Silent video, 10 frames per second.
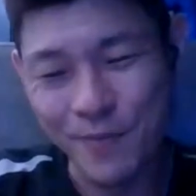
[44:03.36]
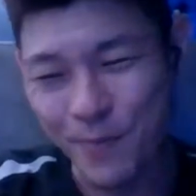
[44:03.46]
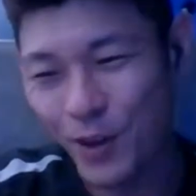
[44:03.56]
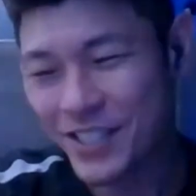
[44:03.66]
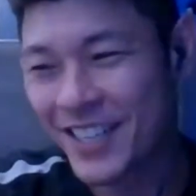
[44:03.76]

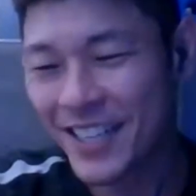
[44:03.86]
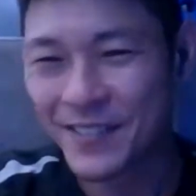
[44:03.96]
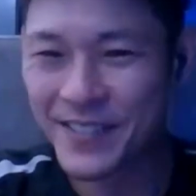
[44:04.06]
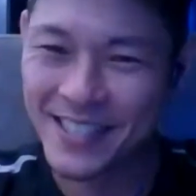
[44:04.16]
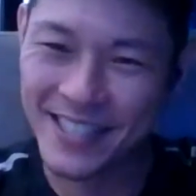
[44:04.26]
boxing
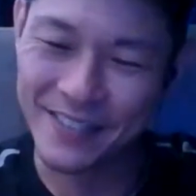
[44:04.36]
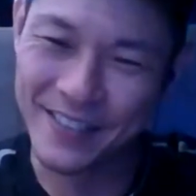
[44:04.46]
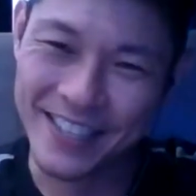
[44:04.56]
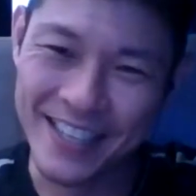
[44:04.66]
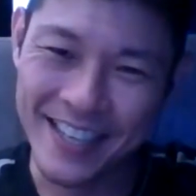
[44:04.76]
gloves and stuff
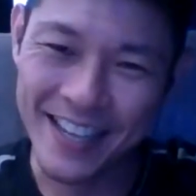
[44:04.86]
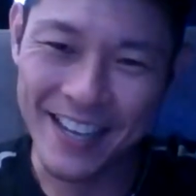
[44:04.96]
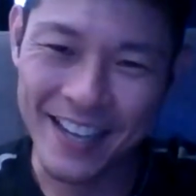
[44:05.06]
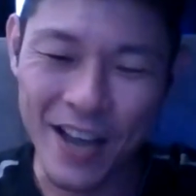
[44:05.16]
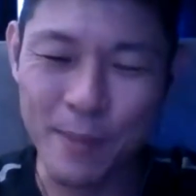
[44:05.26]
like that.
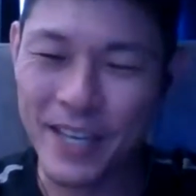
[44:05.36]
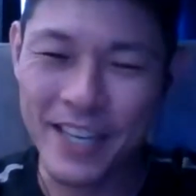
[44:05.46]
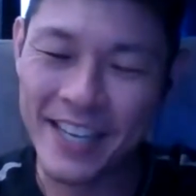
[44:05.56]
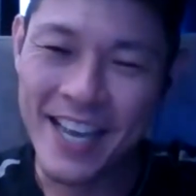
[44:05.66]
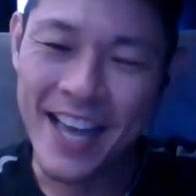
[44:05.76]
No, I'm
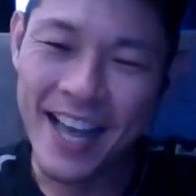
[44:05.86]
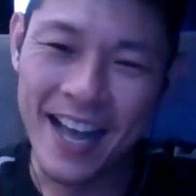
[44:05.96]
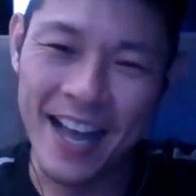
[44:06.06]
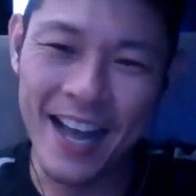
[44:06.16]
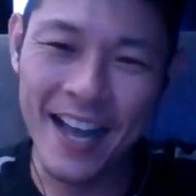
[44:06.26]
kidding.
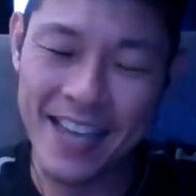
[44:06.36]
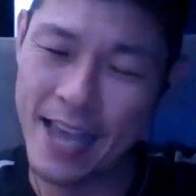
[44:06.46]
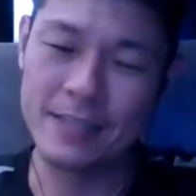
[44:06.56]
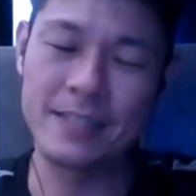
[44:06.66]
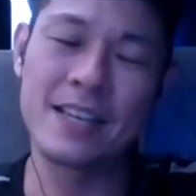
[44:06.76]

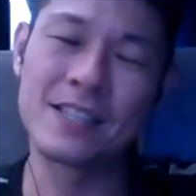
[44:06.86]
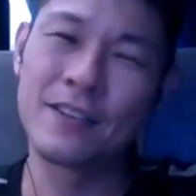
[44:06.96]
Yes, of